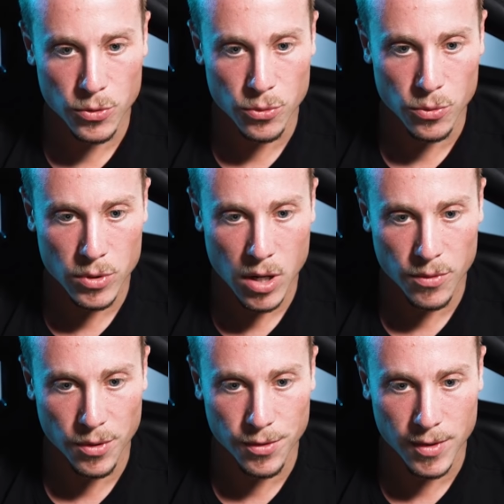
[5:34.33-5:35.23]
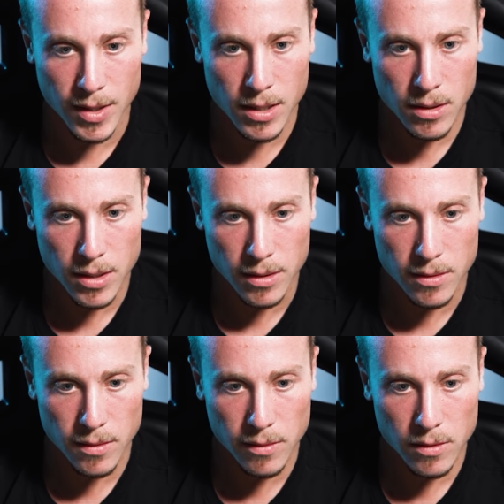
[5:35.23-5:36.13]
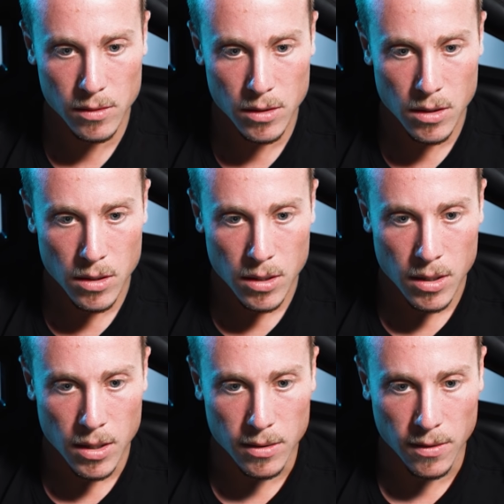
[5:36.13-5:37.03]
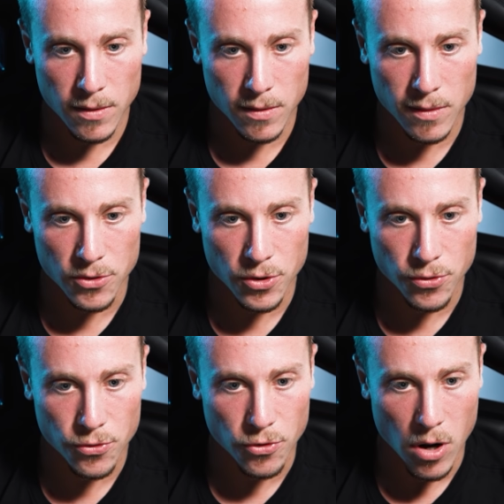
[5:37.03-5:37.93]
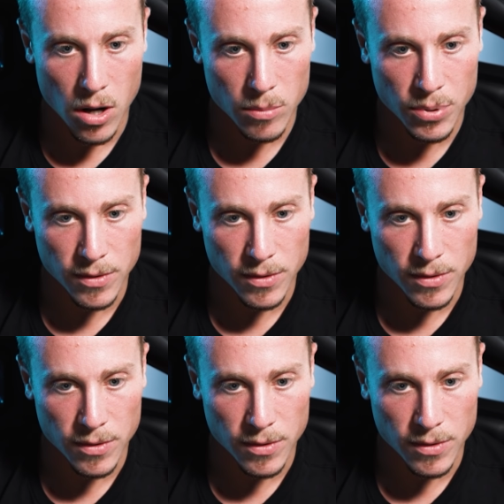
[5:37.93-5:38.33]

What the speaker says: to cover Z like this. This is such a strong